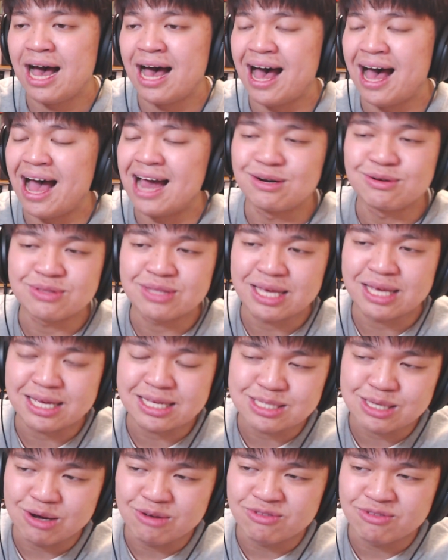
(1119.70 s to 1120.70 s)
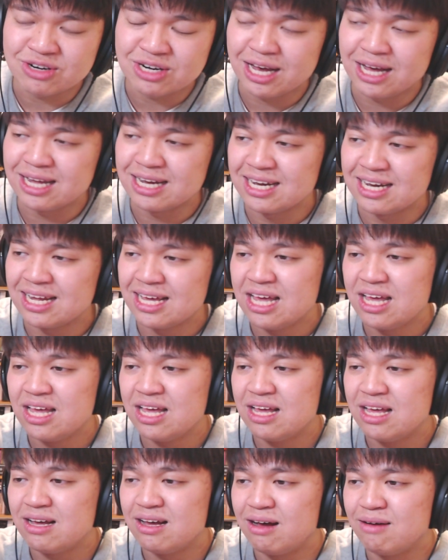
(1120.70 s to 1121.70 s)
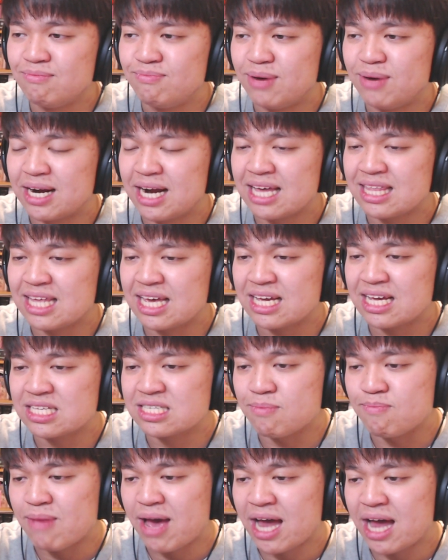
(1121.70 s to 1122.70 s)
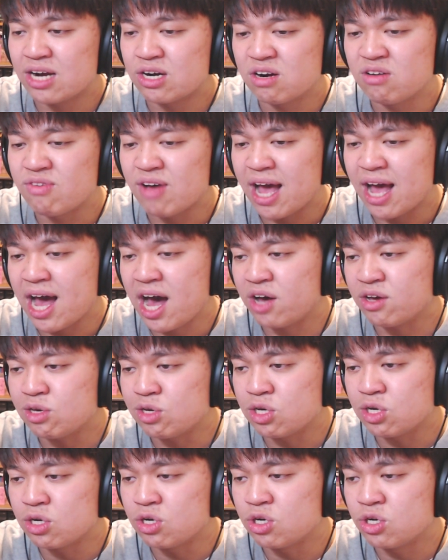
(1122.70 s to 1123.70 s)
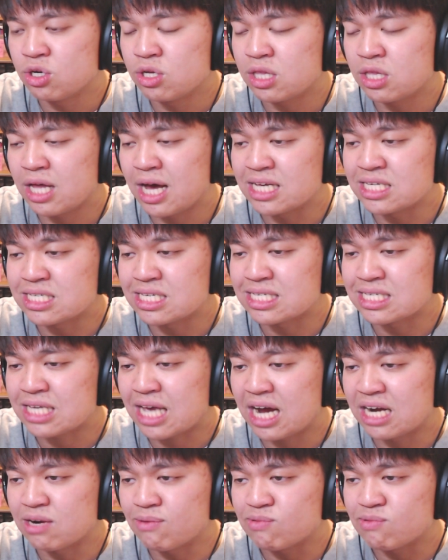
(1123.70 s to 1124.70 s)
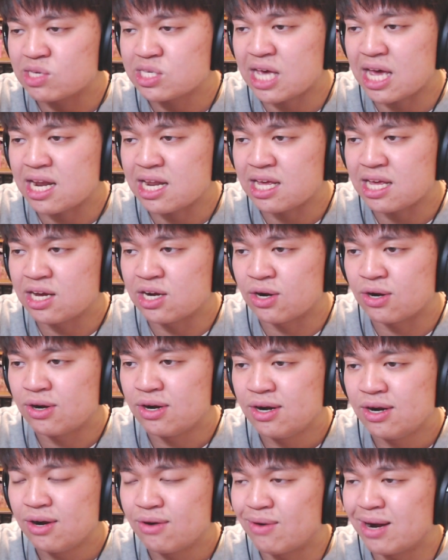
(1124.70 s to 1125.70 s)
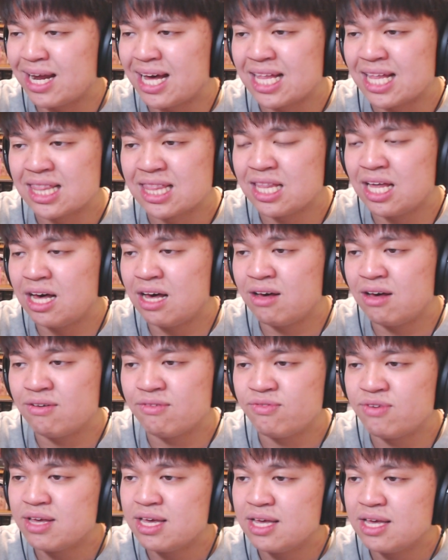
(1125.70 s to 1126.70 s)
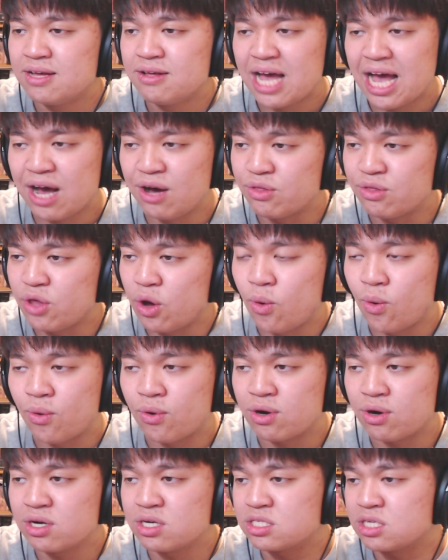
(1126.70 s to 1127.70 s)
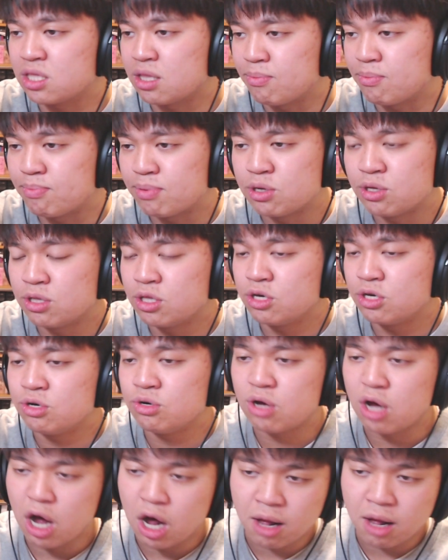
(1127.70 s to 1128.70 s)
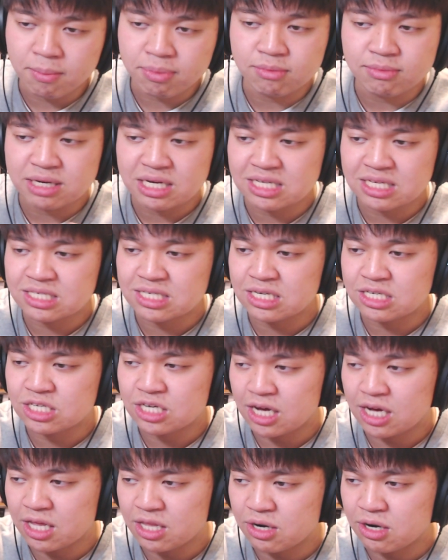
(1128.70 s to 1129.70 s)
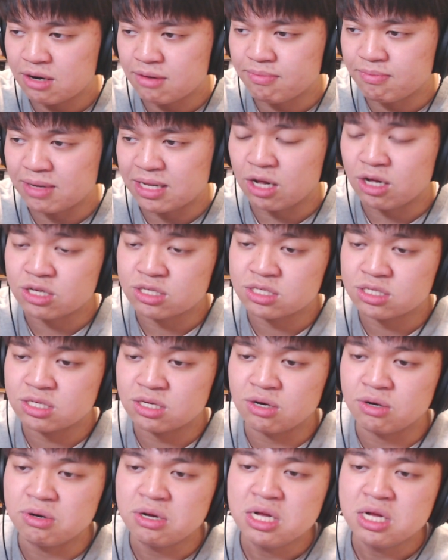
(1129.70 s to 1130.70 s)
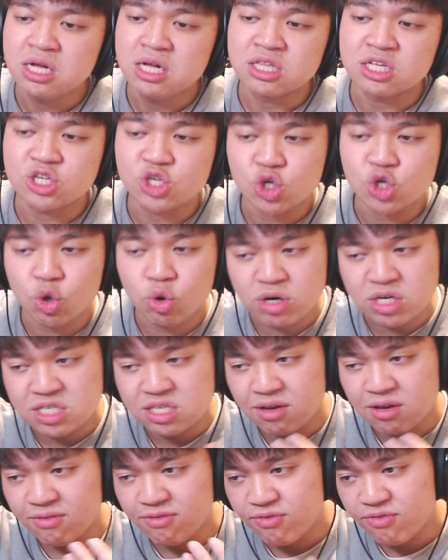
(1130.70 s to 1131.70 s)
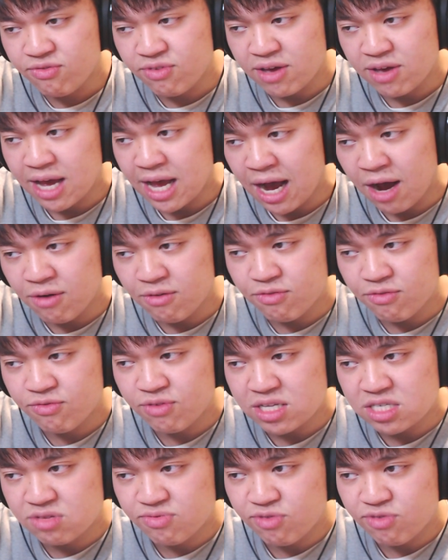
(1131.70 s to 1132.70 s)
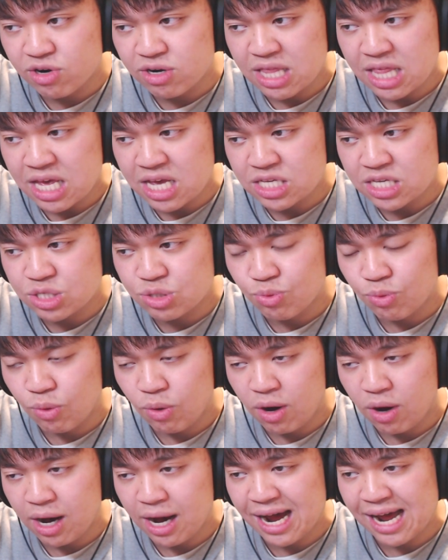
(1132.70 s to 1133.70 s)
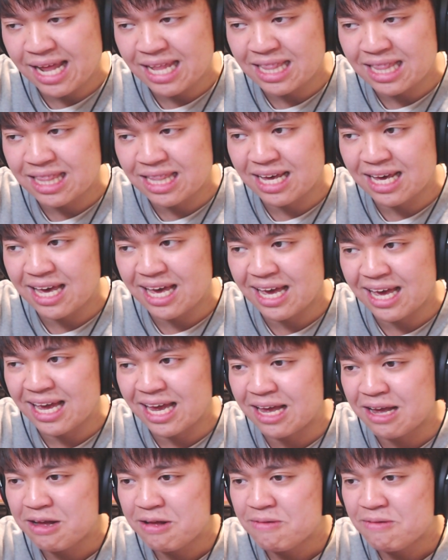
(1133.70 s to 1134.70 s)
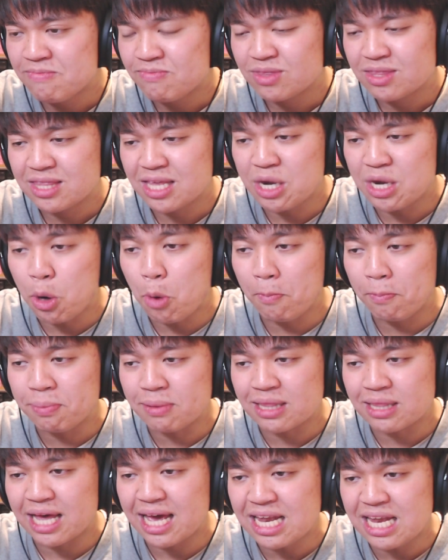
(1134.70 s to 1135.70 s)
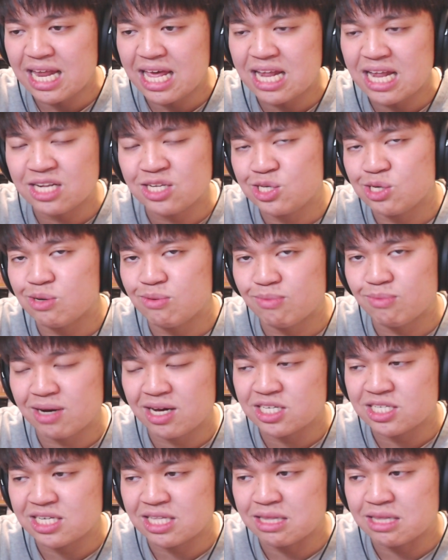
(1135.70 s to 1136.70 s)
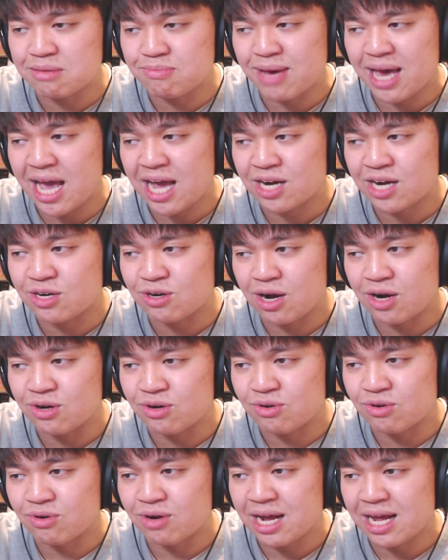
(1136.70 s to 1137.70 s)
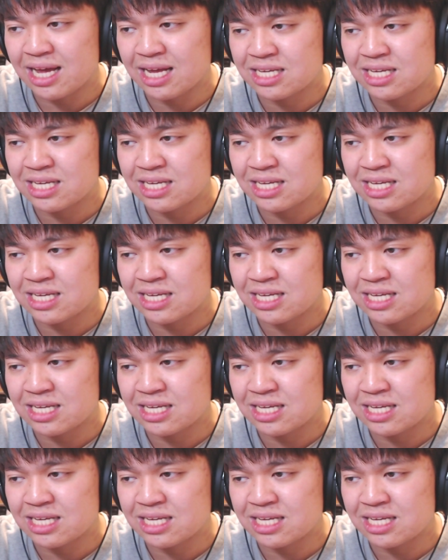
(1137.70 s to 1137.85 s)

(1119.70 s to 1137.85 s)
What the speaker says: I don't think it's overdone, but I think it's a matter of how you utilize this kind of set here, right? I love how the orange and the blue complements each other, but also the choice of outfits for this one, like, they don't blend in too much in the background, right?